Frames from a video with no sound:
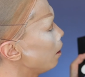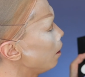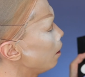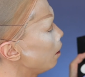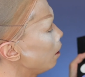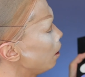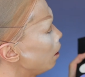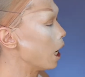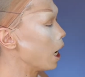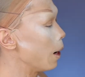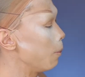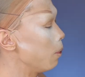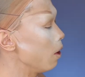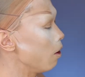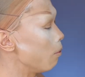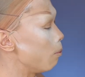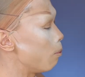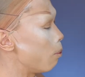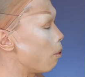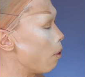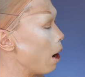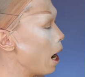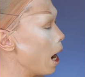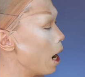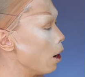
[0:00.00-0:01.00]
a couple of
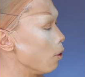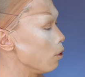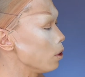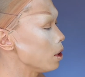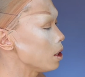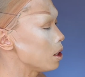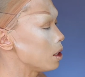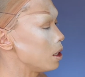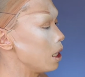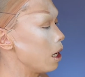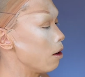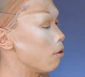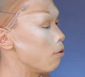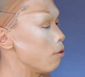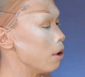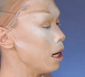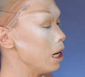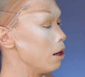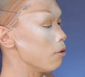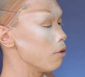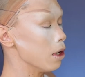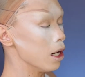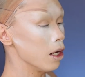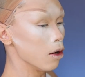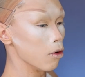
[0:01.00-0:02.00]
browns. They're
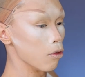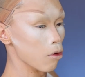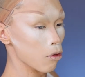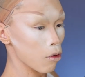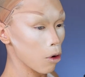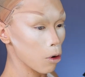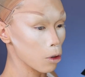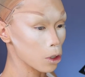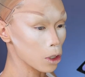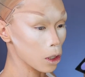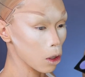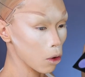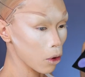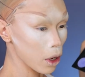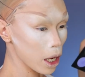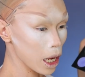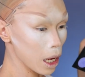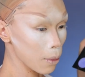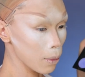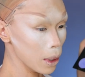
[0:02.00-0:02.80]
really, really gross looking.